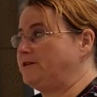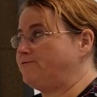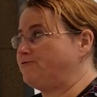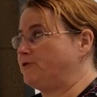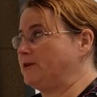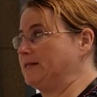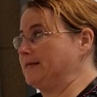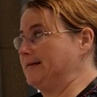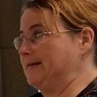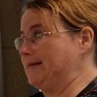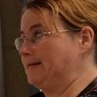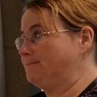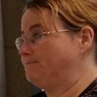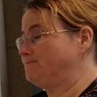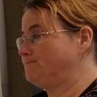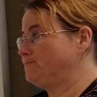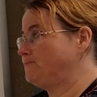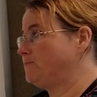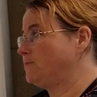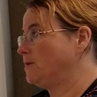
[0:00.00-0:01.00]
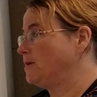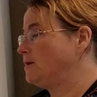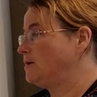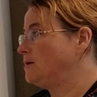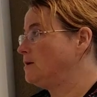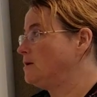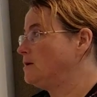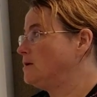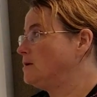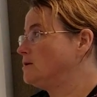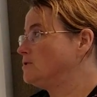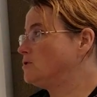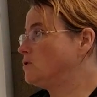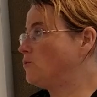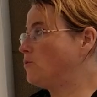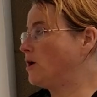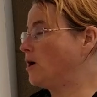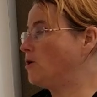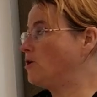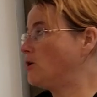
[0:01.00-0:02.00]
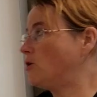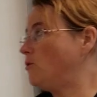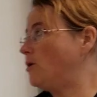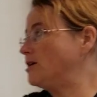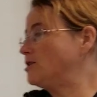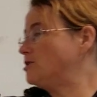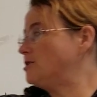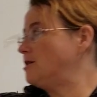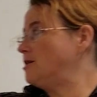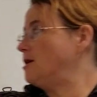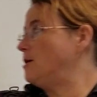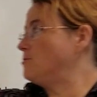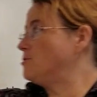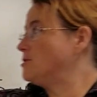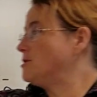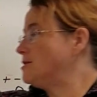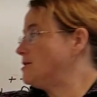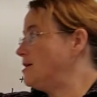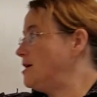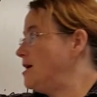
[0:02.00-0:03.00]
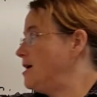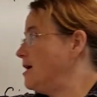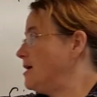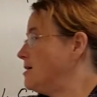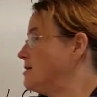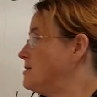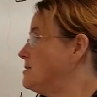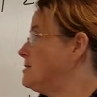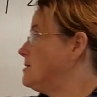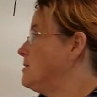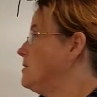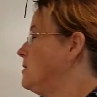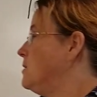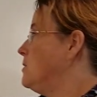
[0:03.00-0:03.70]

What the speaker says: differently. So we go to question number 6.